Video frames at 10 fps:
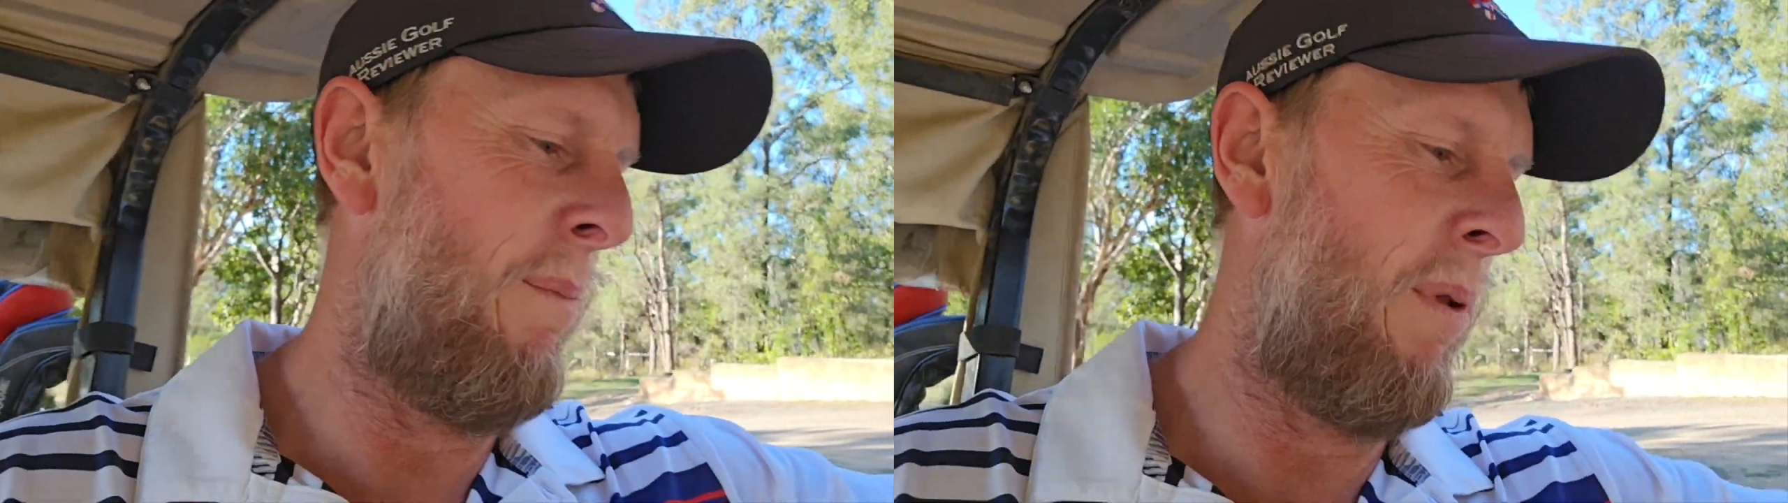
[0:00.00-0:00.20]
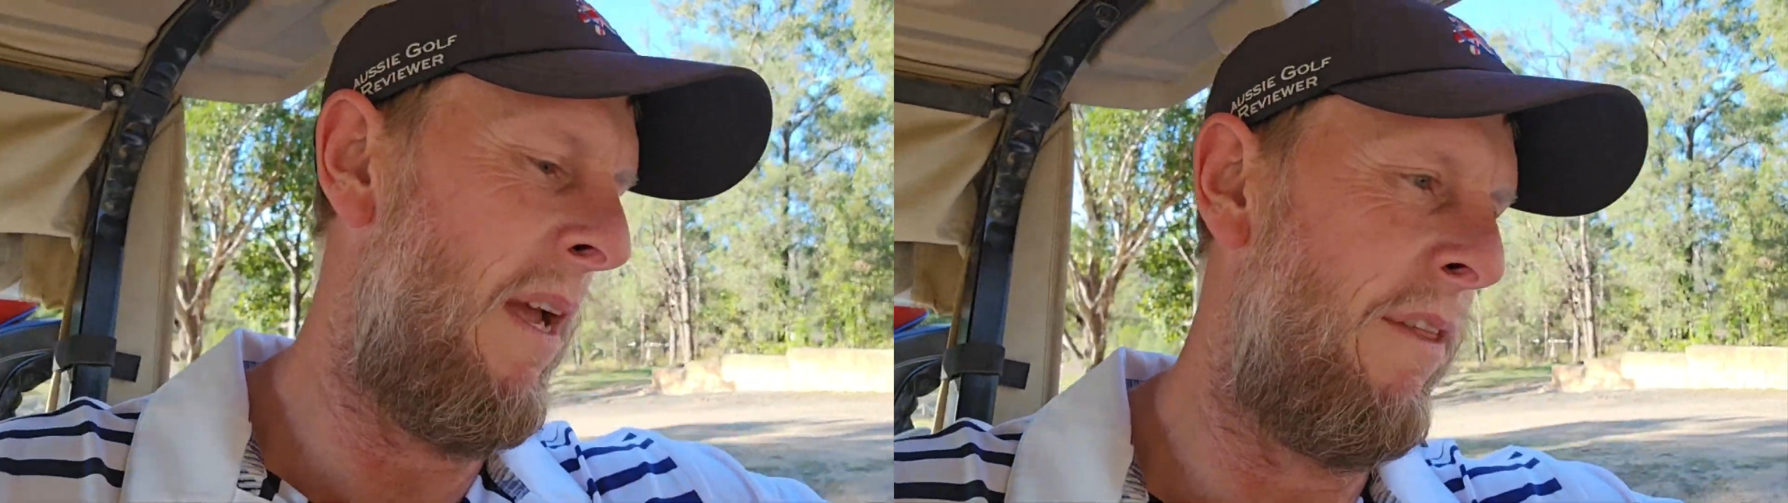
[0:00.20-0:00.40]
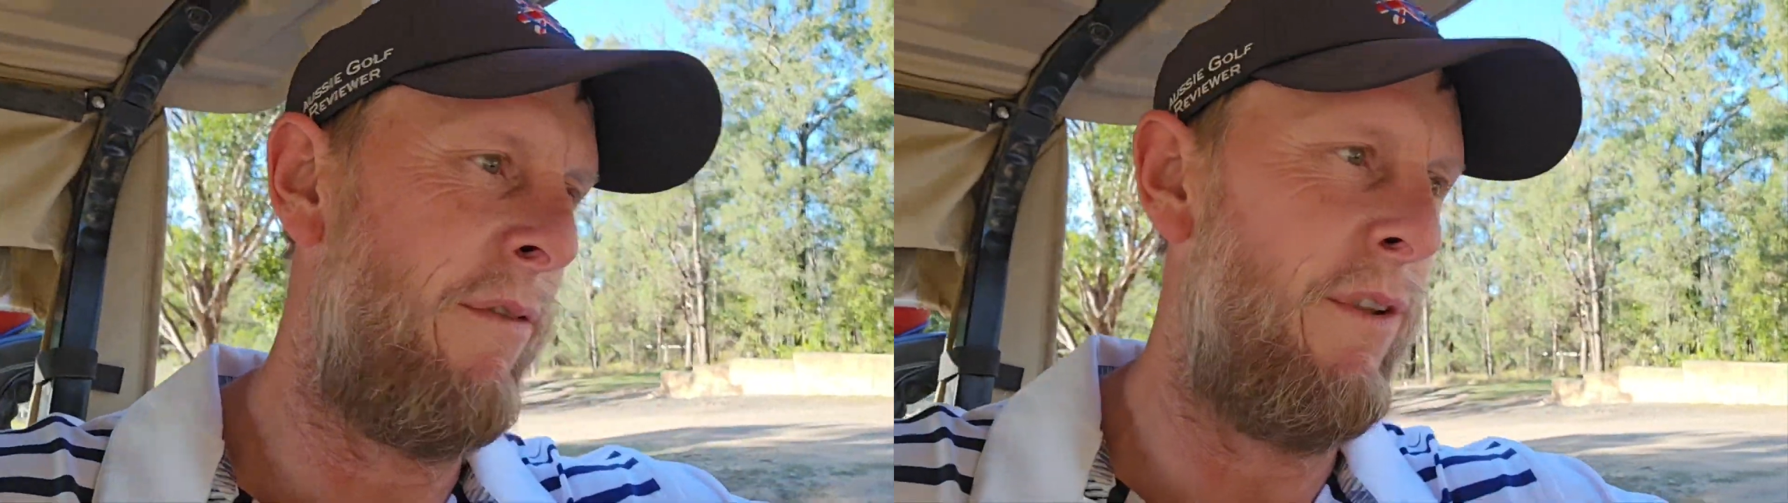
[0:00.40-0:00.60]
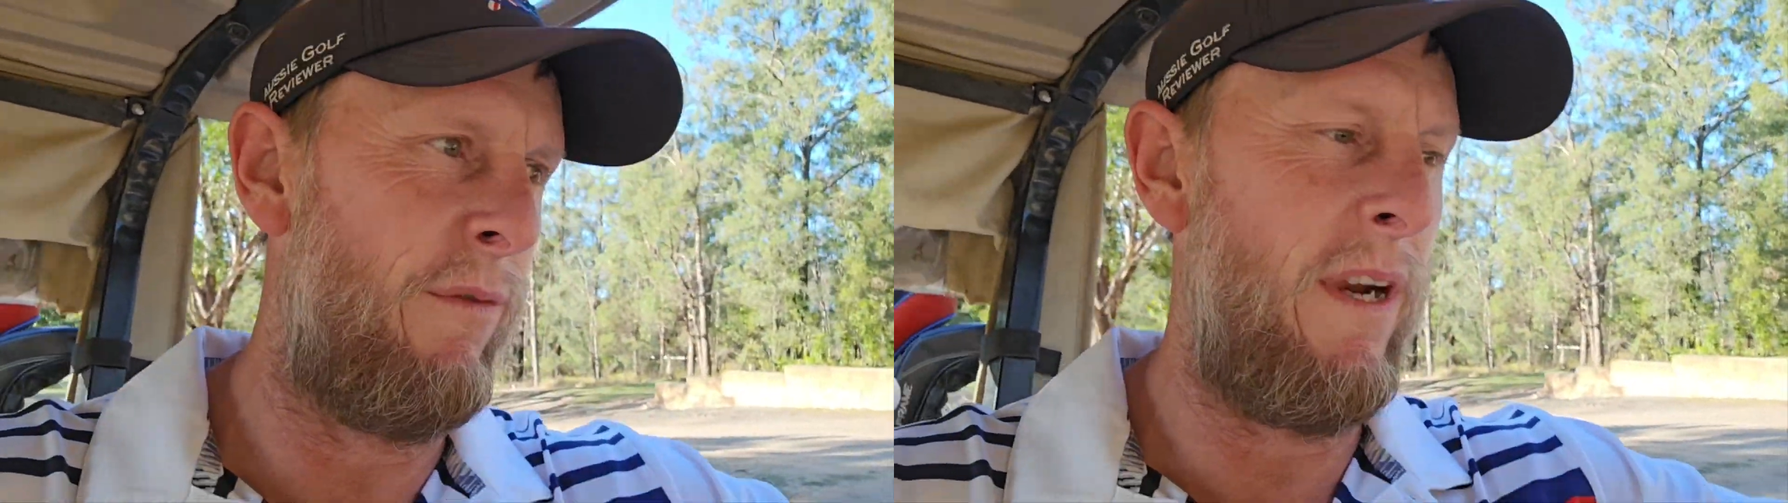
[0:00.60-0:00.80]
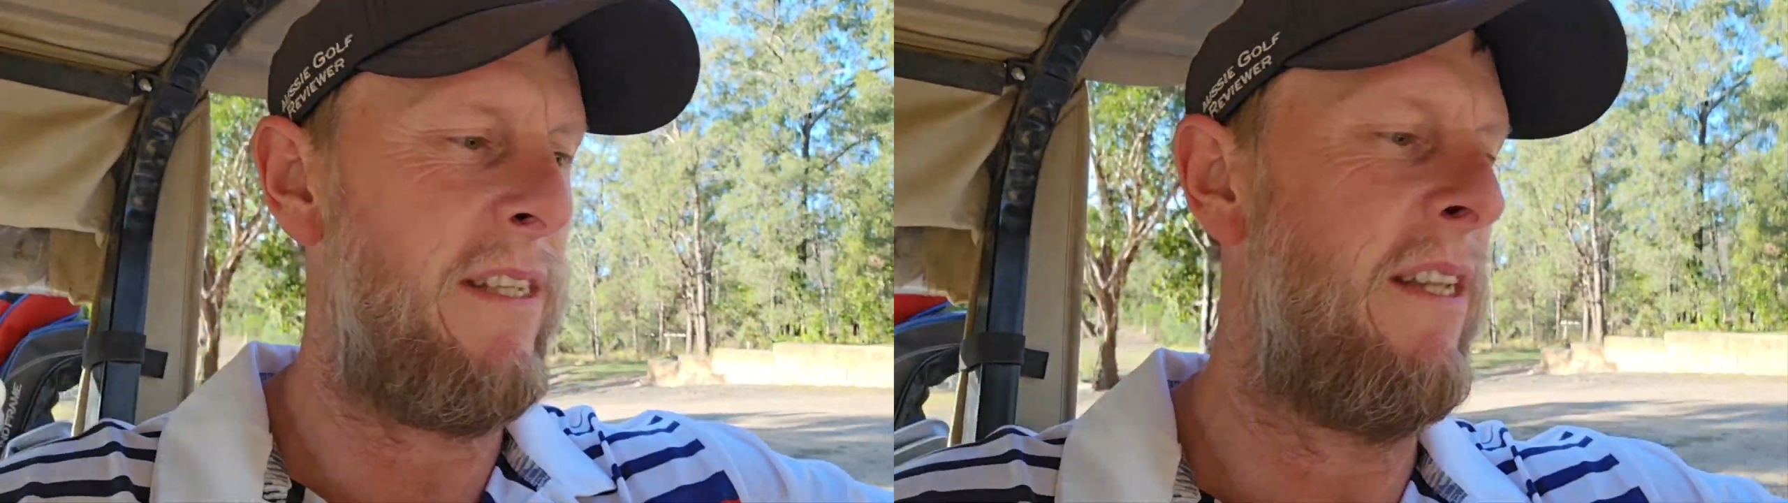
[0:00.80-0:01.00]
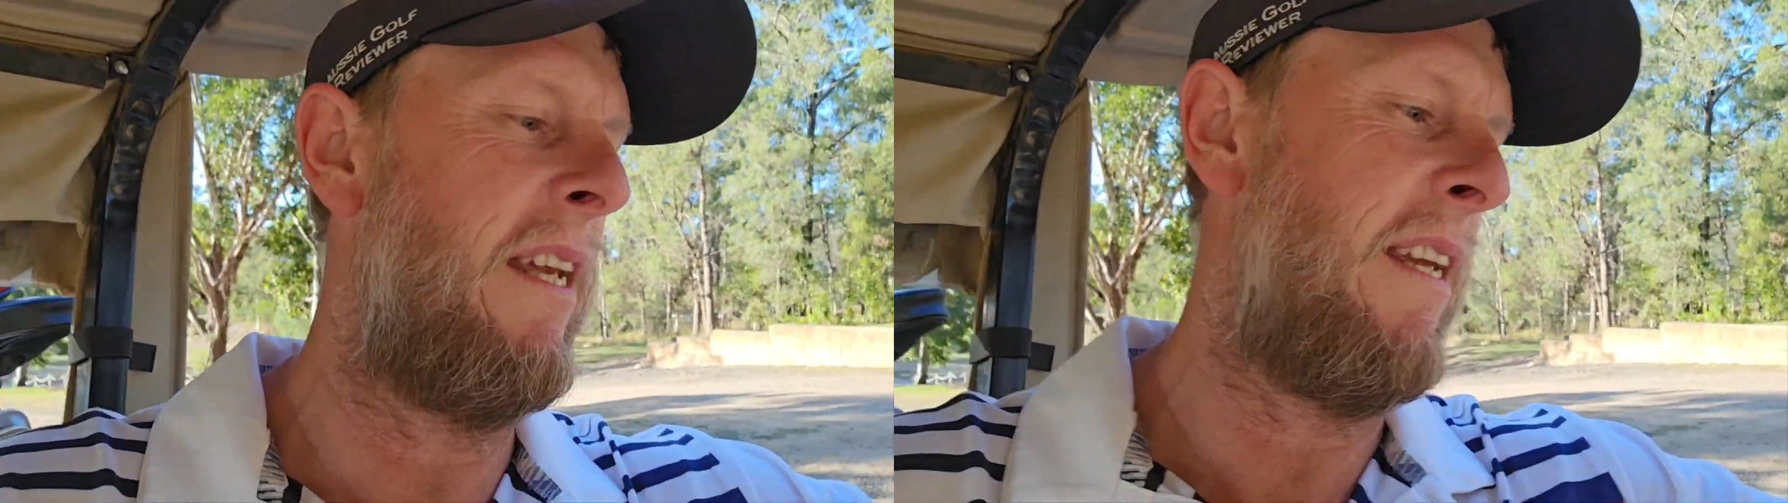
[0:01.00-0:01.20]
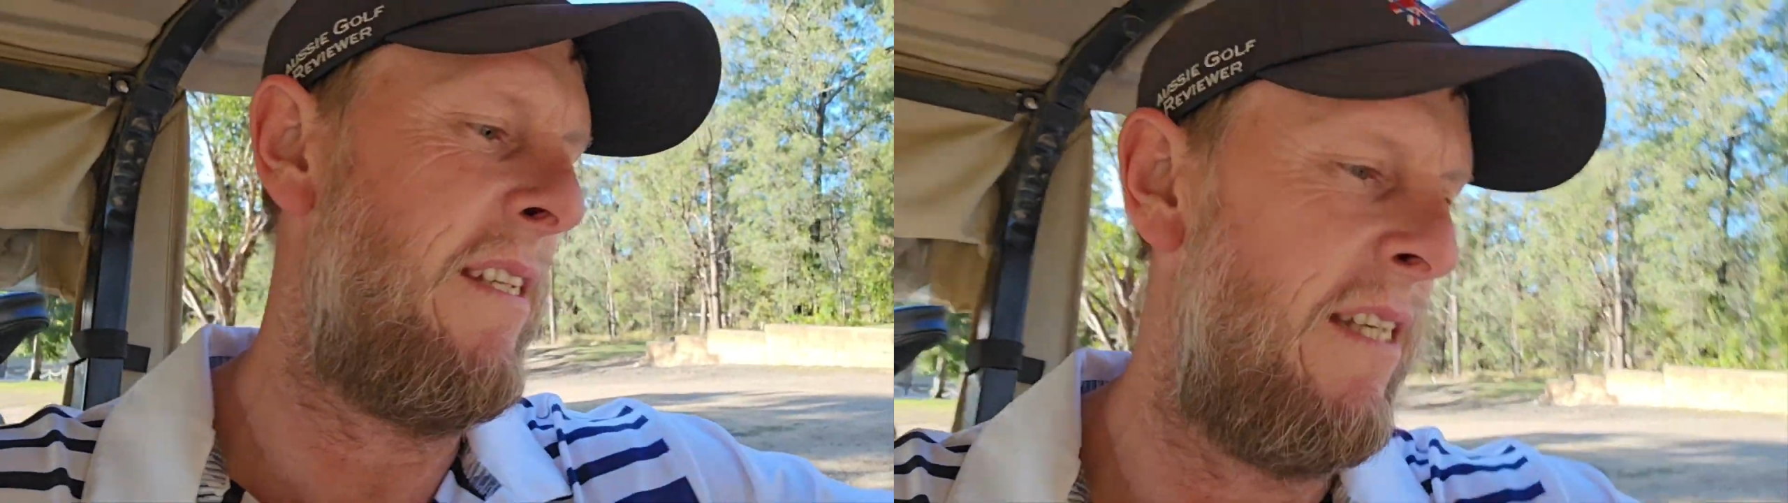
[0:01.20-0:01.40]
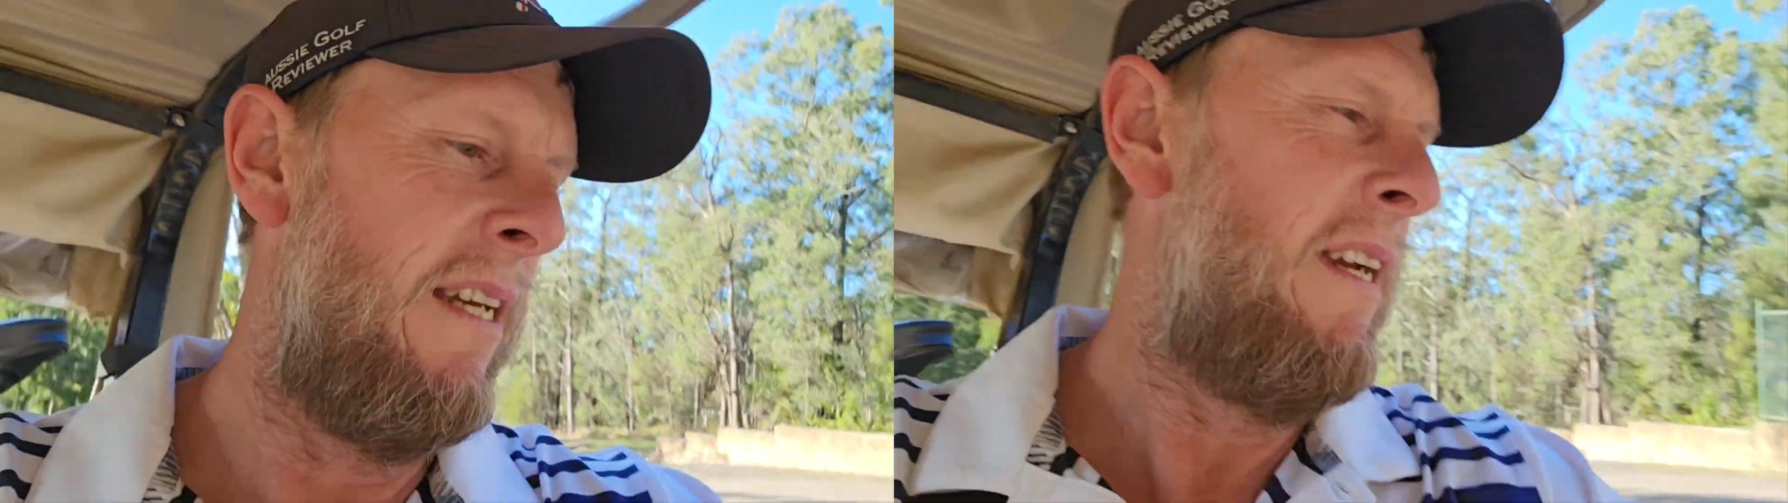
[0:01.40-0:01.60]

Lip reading: play through the rest of this.